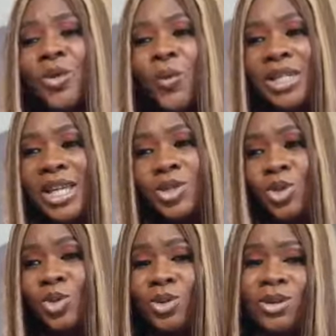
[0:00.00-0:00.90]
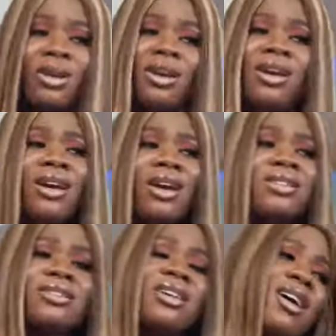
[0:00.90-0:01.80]
He cannot liquidate you.
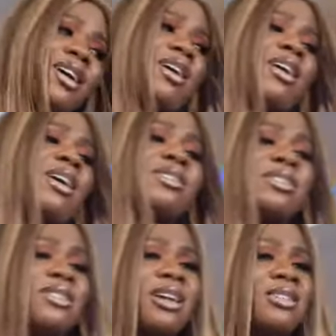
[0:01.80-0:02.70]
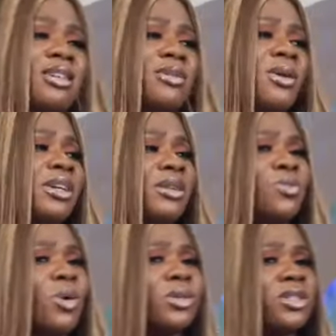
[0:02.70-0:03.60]
And I can't stand
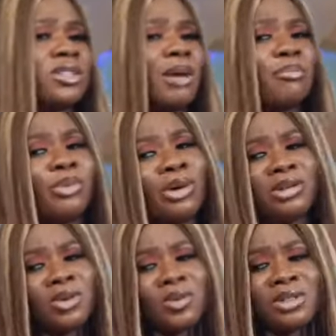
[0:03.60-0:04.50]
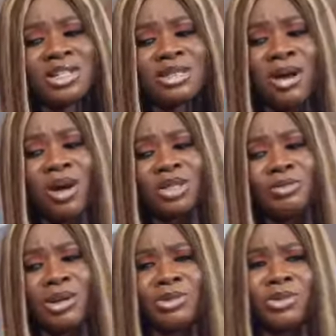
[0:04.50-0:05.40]
around and watch a boy liquidate
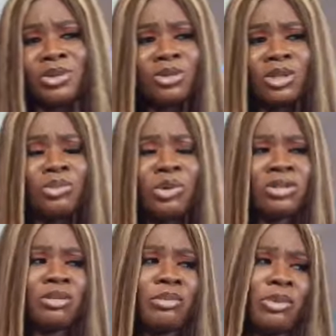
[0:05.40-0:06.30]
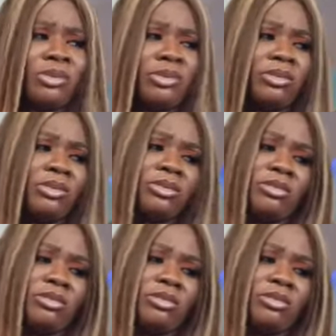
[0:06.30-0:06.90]
my husband. It's not possible.